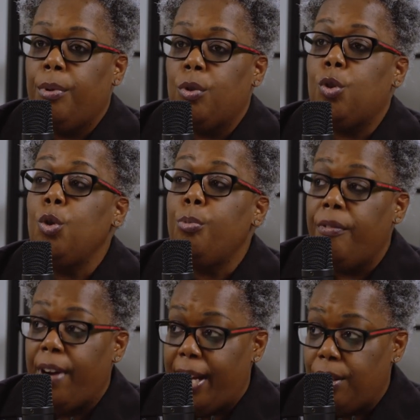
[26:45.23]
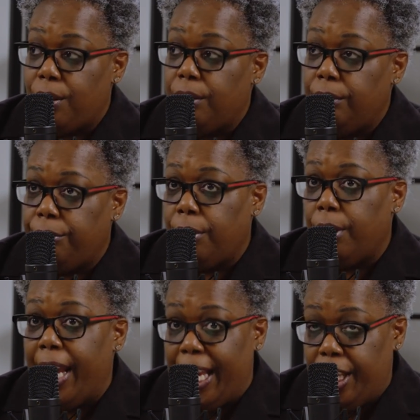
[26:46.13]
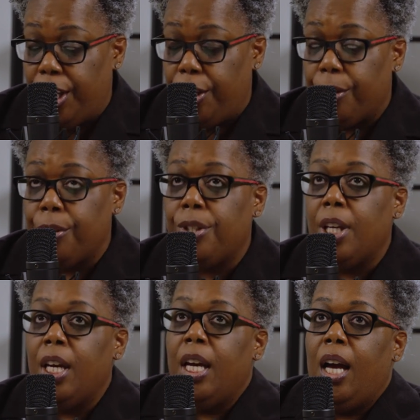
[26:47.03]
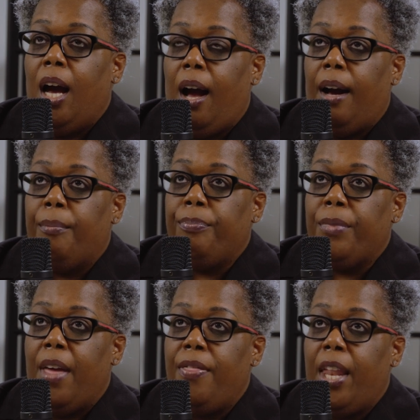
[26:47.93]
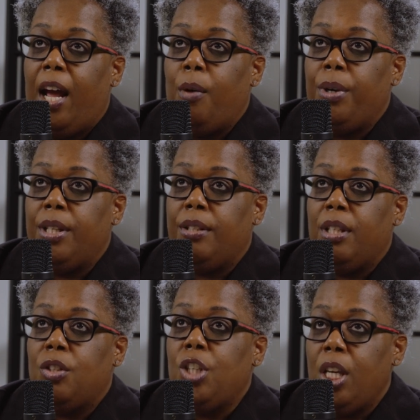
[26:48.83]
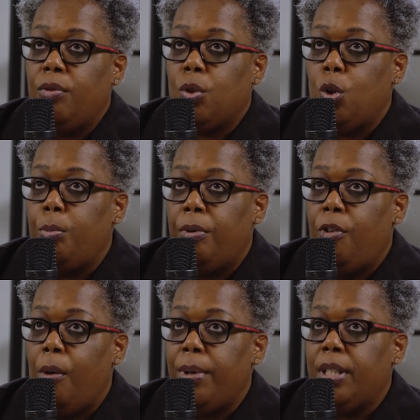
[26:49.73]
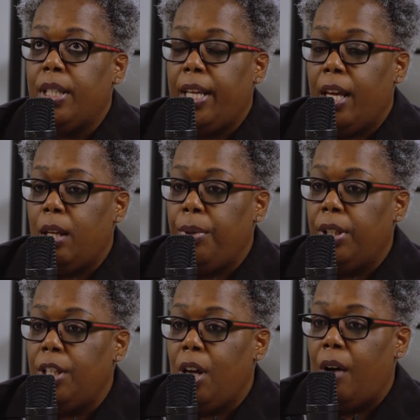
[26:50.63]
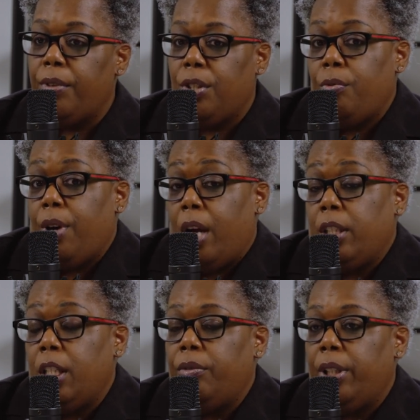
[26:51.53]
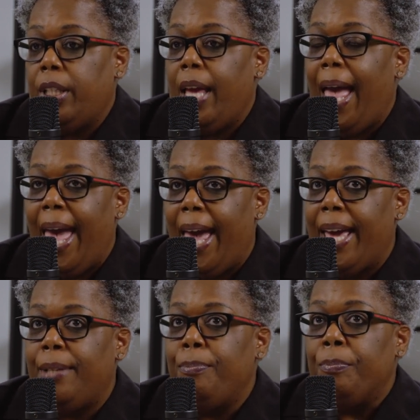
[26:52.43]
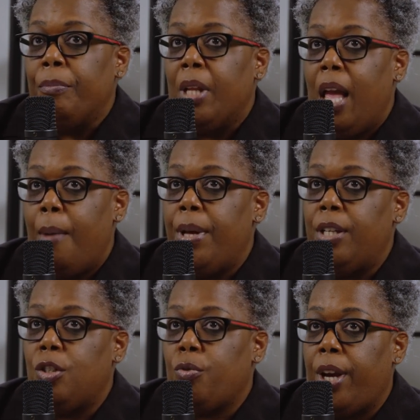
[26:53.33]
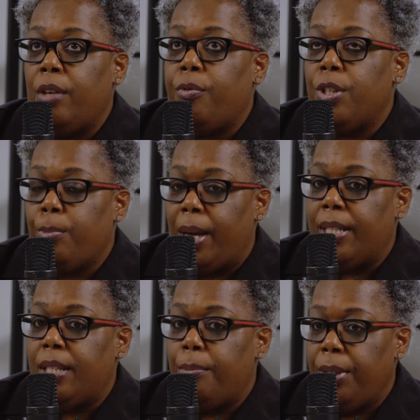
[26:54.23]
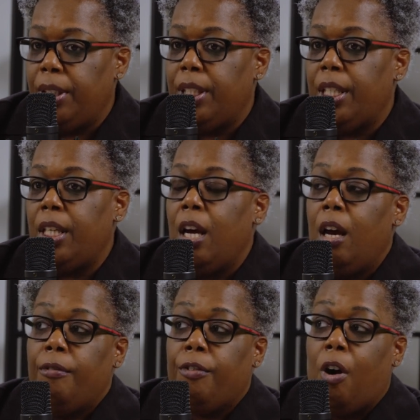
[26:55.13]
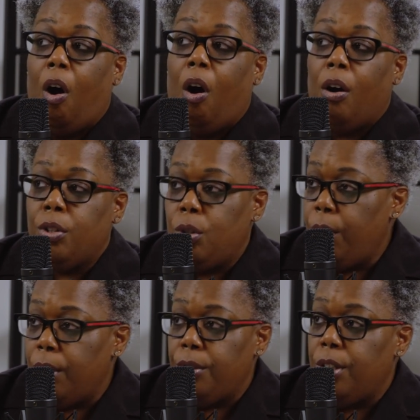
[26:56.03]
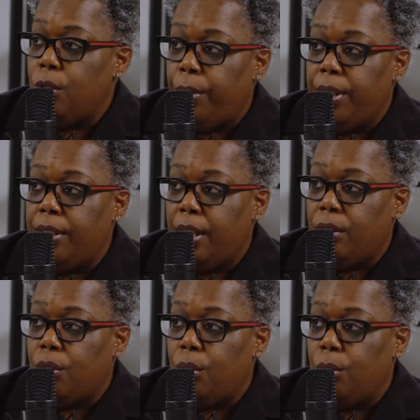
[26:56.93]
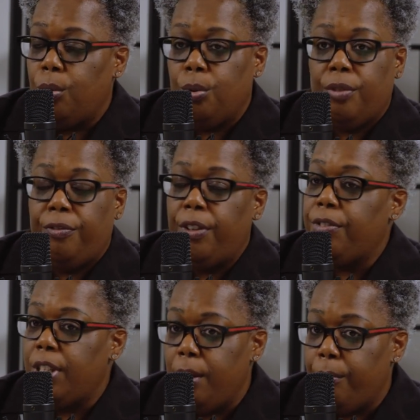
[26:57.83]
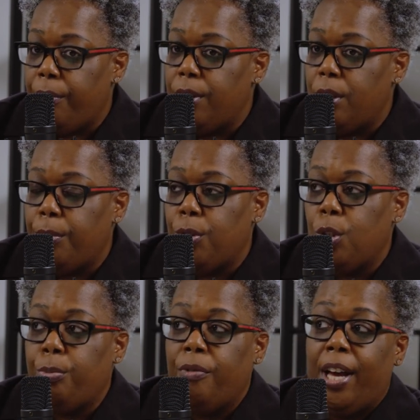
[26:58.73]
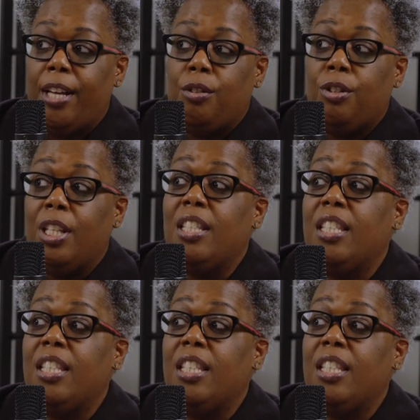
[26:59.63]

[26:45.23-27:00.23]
supervisor for 8 years. And then I was the chief school performance and accountability officer, where I literally had administrative responsibility for all 226 schools, 15 principal supervisors, and